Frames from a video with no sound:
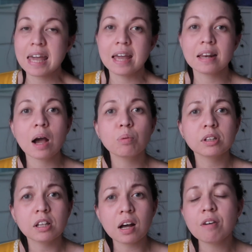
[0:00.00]
And I
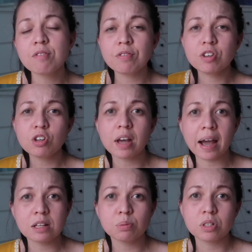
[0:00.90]
would love if you
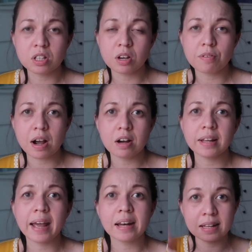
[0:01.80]
guys would stick
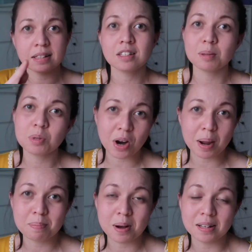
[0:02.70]
around and hit the
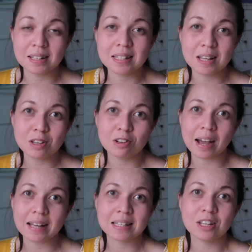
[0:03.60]
subscribe button so you
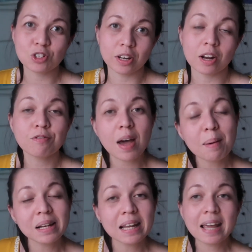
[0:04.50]
guys can join our
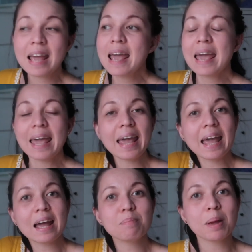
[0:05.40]
family
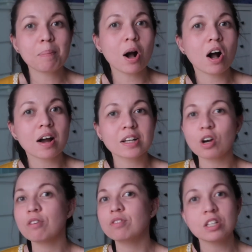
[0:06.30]
and be
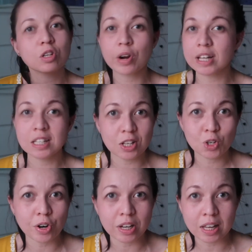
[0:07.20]
part of this crazy
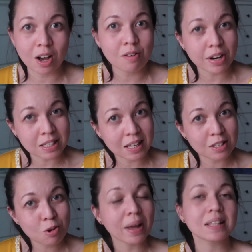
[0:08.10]
journey of
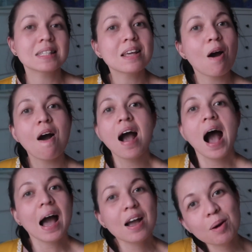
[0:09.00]
raising twins. So
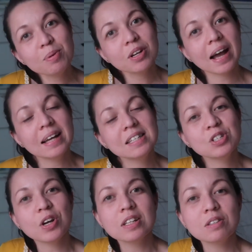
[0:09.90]
I hope you guys
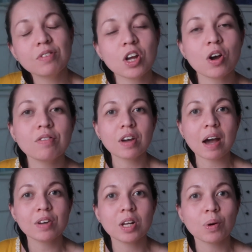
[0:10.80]
enjoyed this video. you
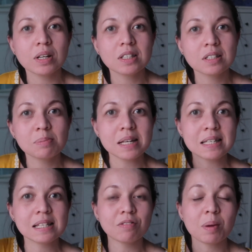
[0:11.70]
have any questions,
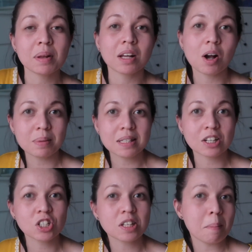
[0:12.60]
please leave them at the comment
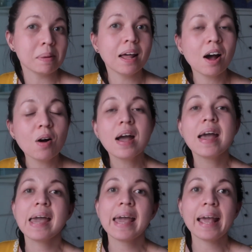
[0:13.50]
section down below.
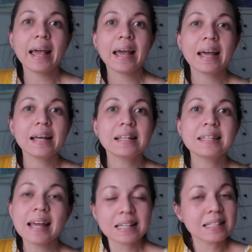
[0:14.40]
And
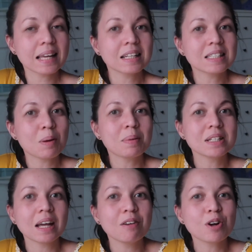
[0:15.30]
yes, thank you so
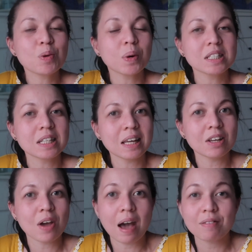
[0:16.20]
much again for
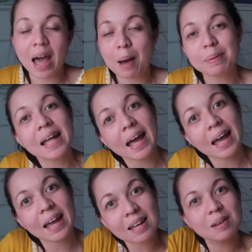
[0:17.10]
watching. You have a happy
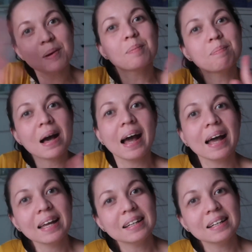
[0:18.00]
day. Bye.